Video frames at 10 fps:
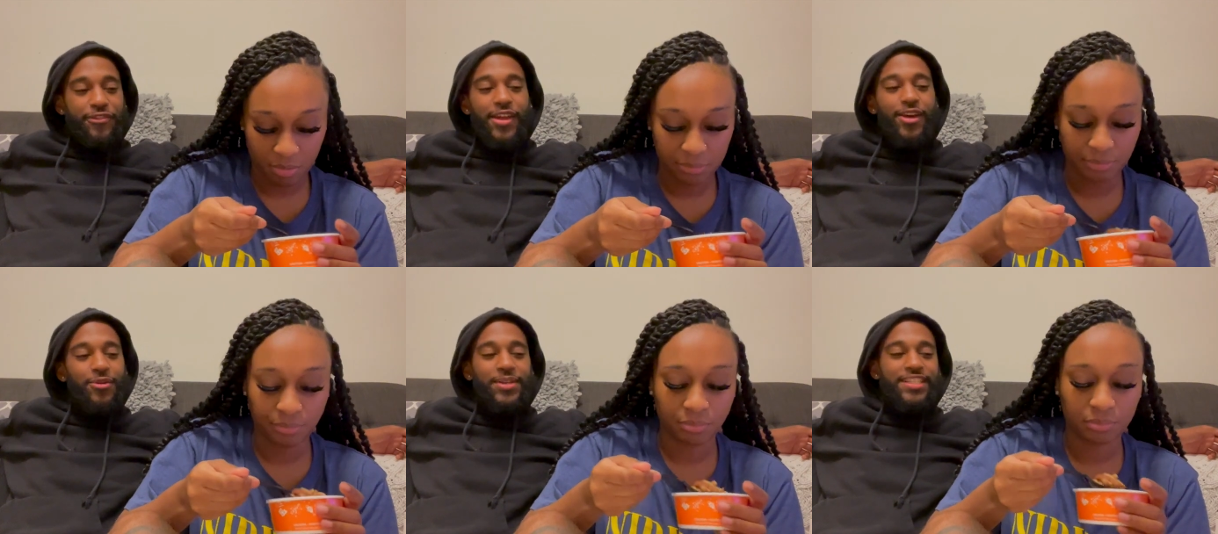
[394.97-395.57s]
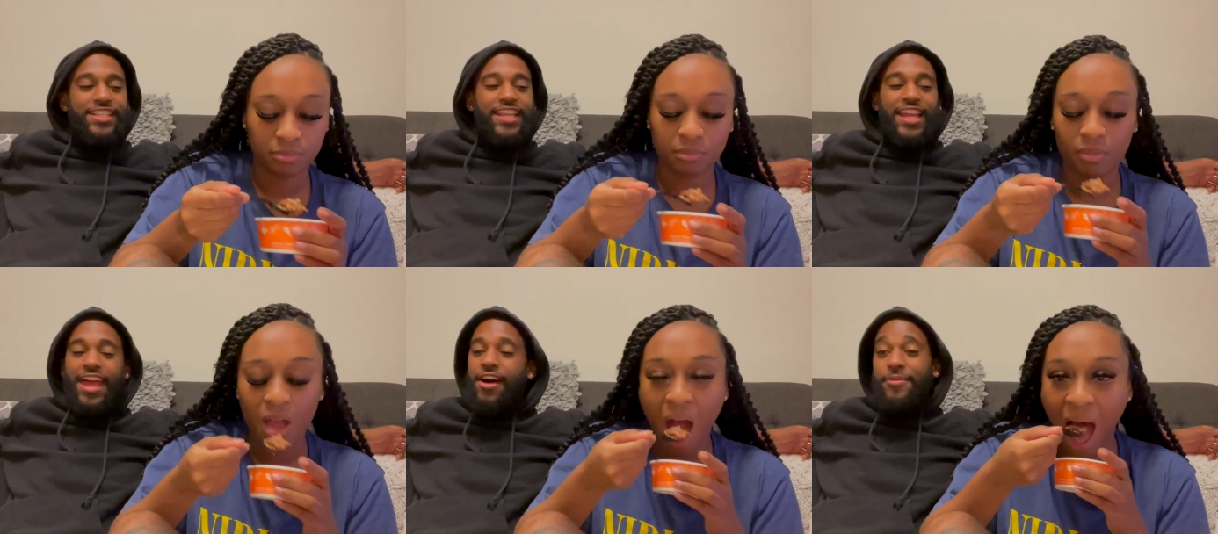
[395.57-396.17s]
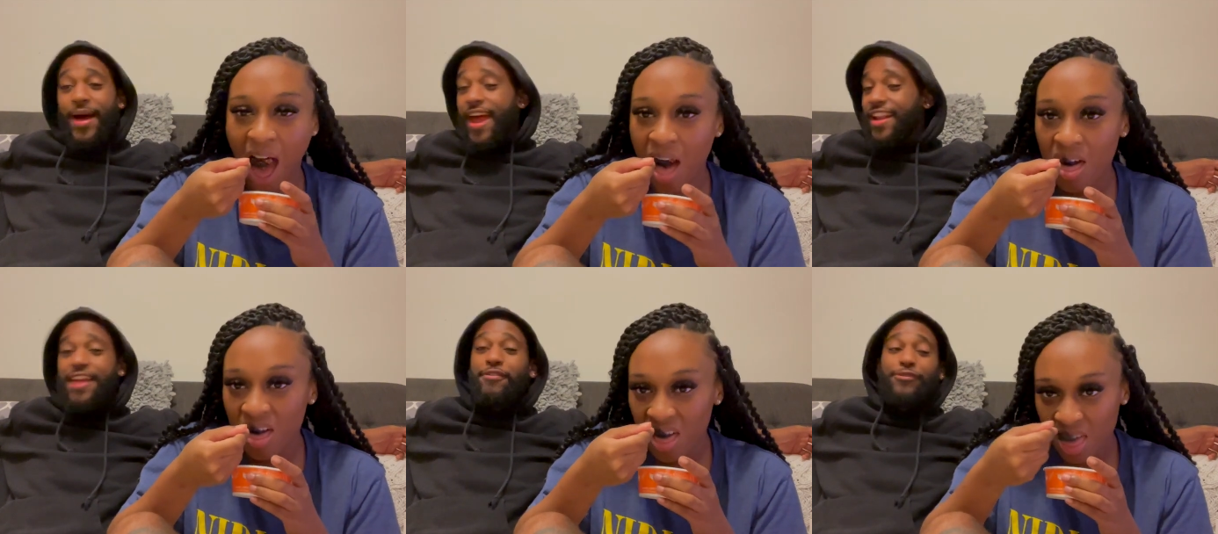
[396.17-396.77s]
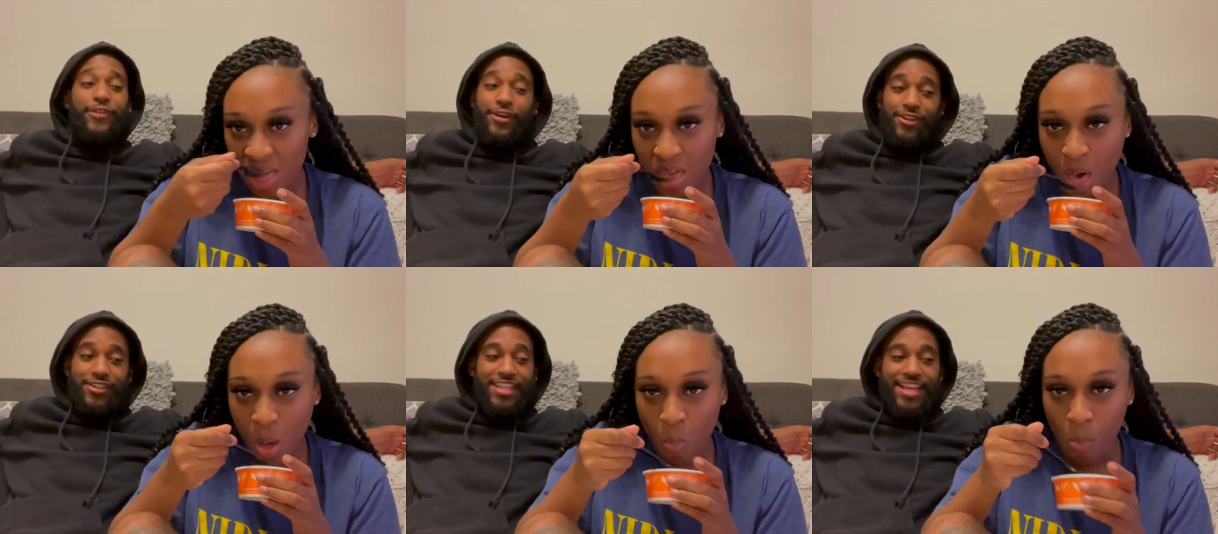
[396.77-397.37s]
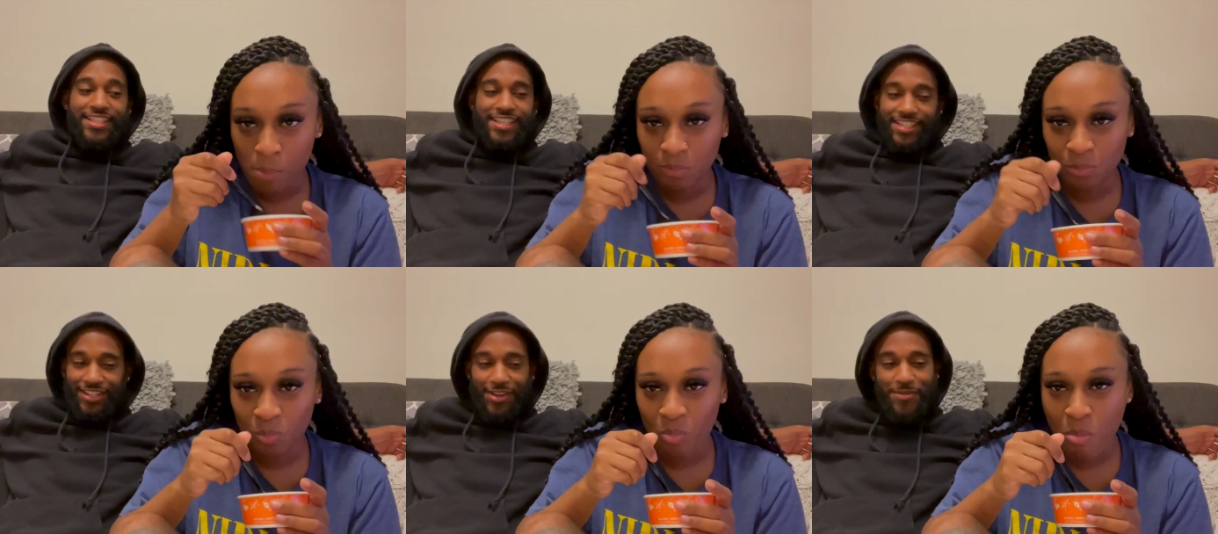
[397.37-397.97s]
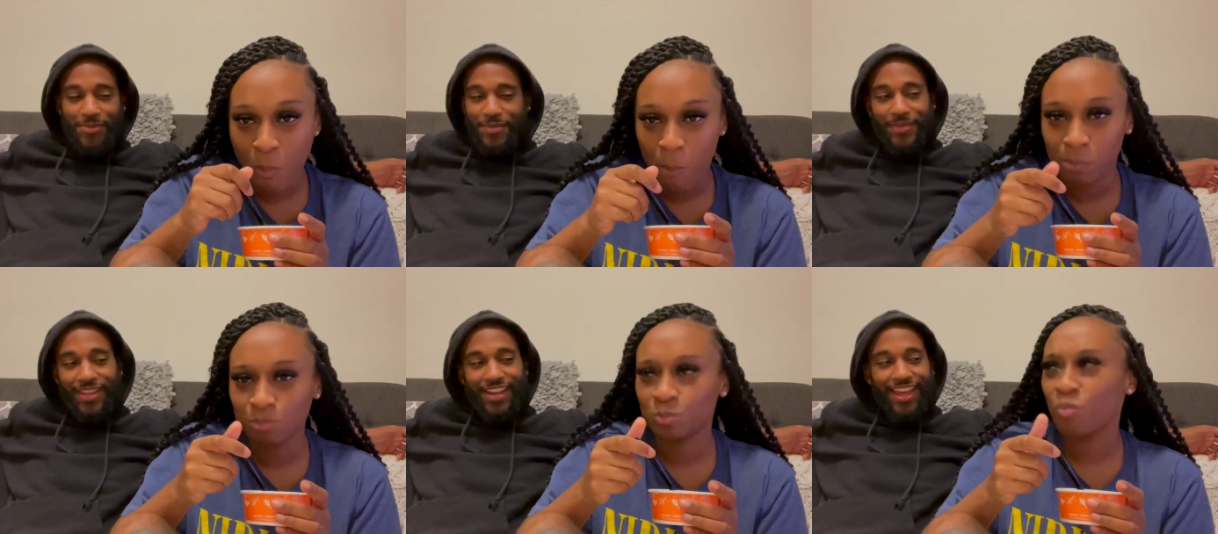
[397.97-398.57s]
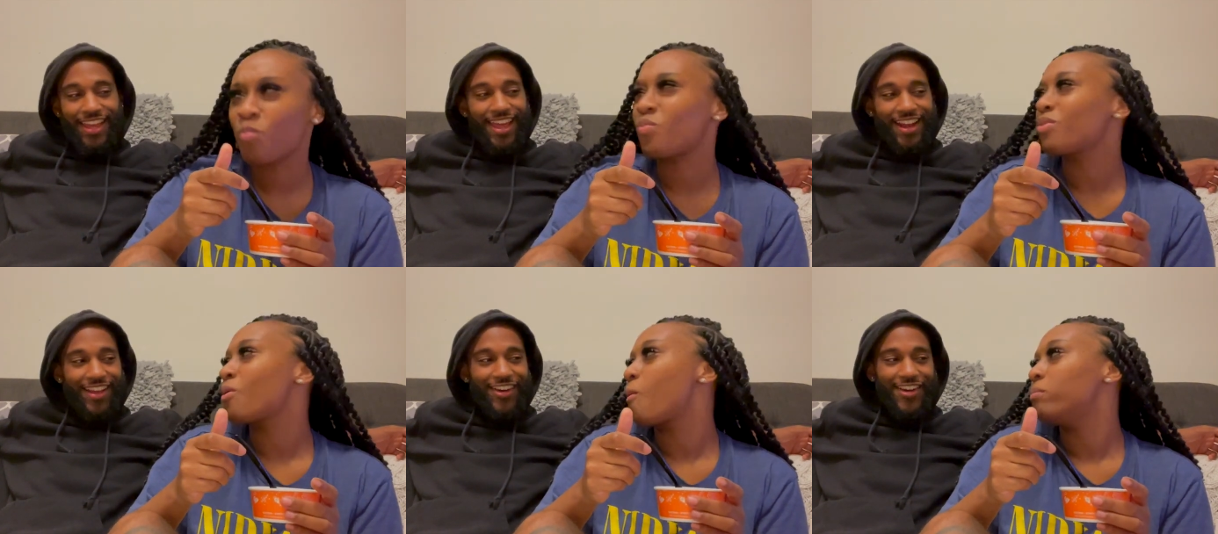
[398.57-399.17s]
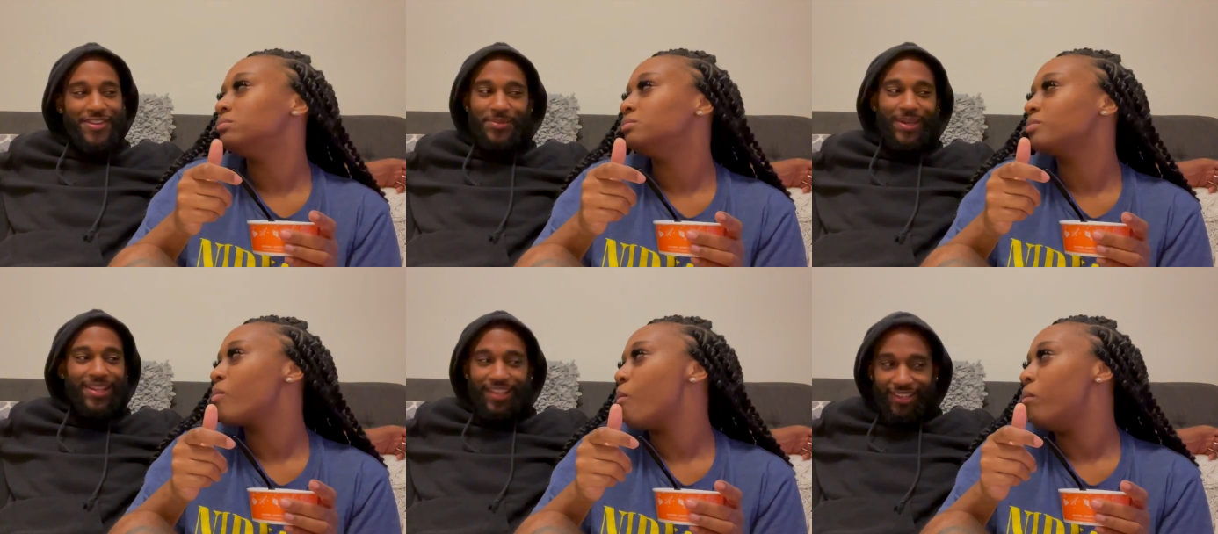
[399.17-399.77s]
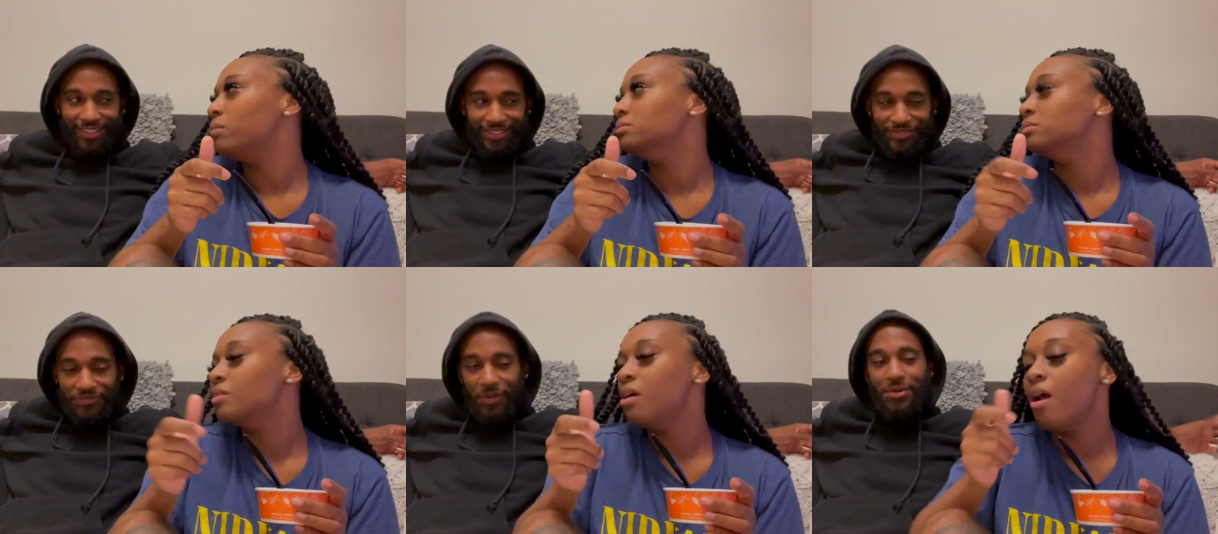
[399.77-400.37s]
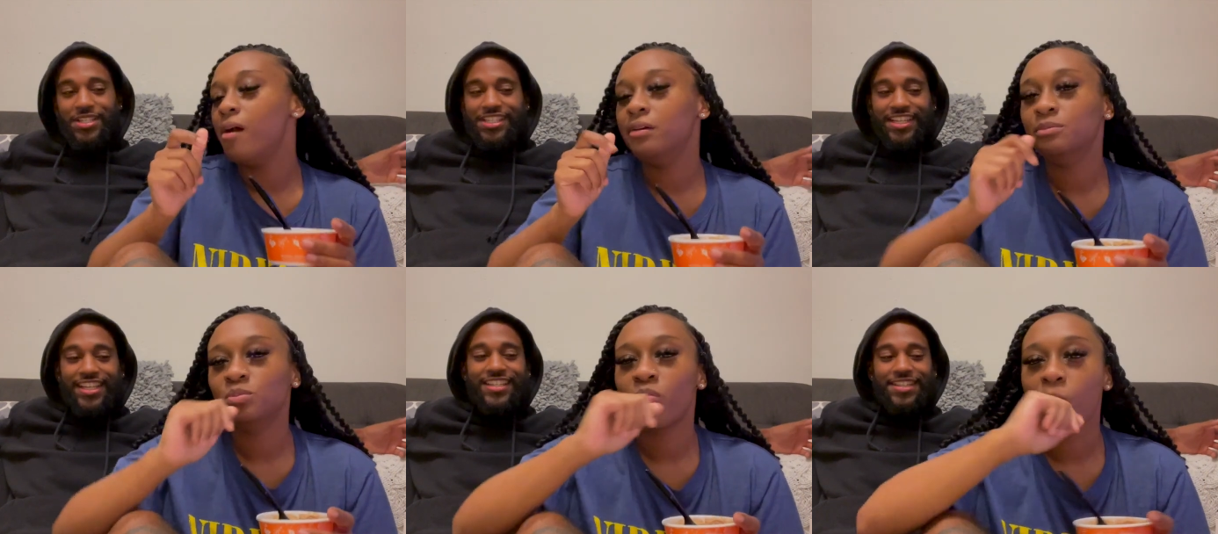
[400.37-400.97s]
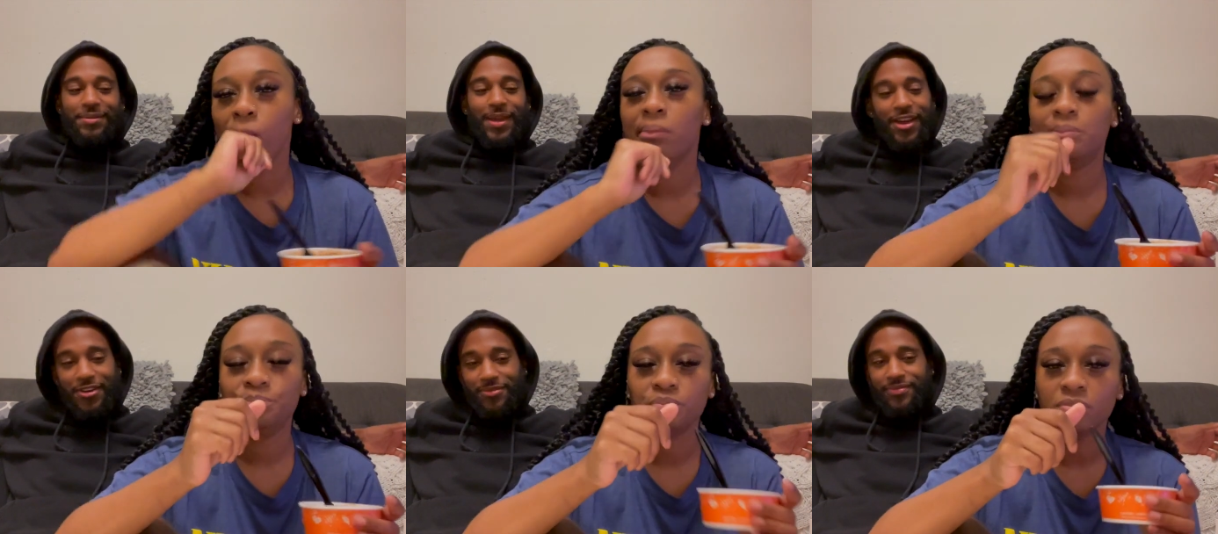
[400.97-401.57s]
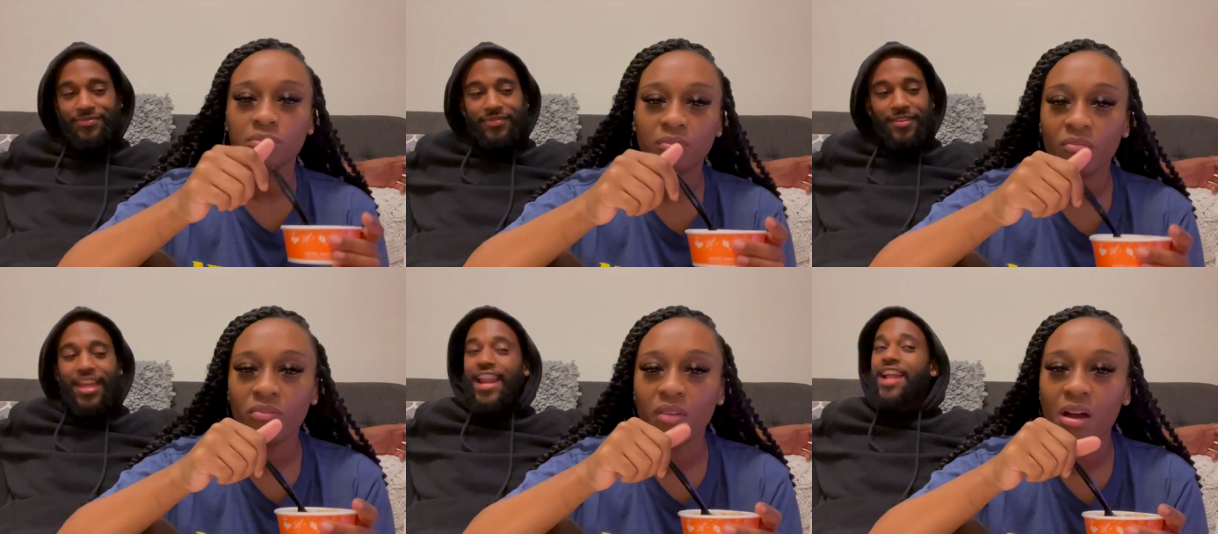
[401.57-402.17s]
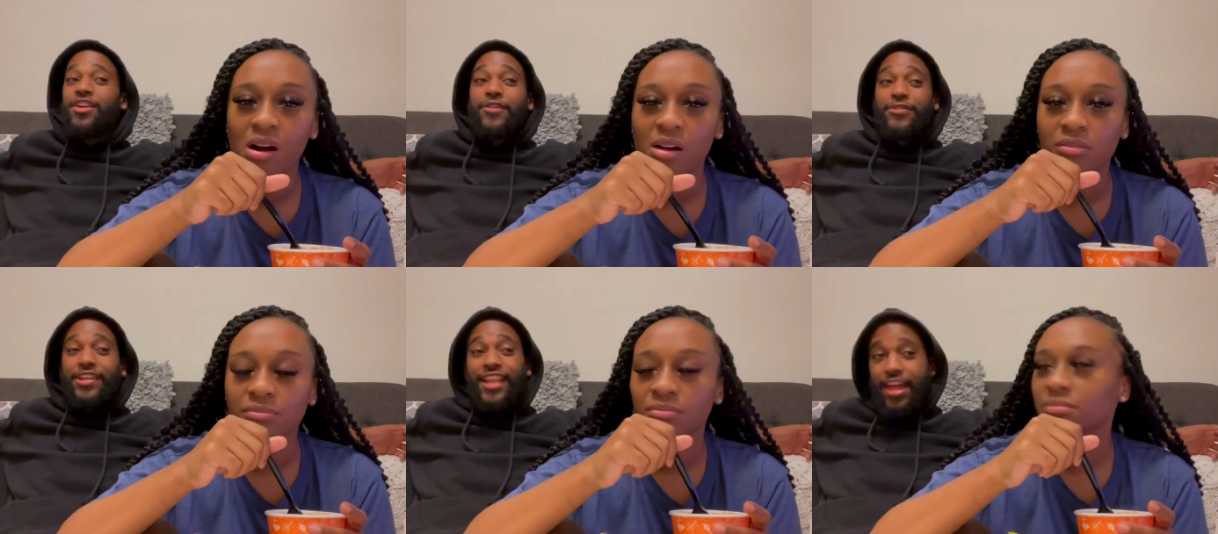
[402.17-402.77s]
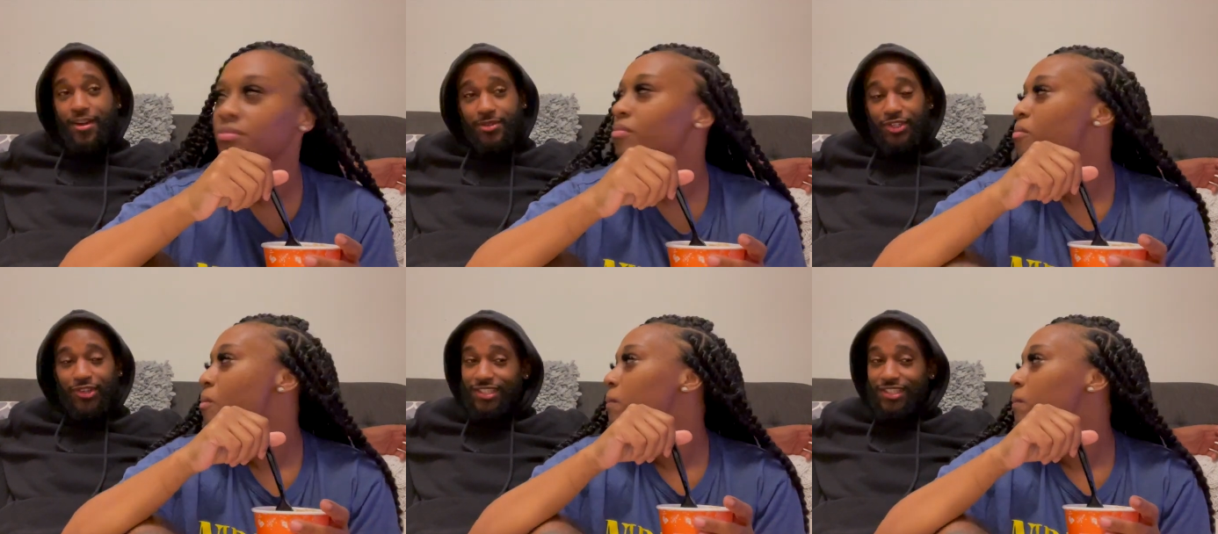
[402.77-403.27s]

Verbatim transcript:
Speaker 1: fail. We just needed help. I ain't never failed no TAKS test. Don't put me in that category, man. We just needed some help. And I know for damn sure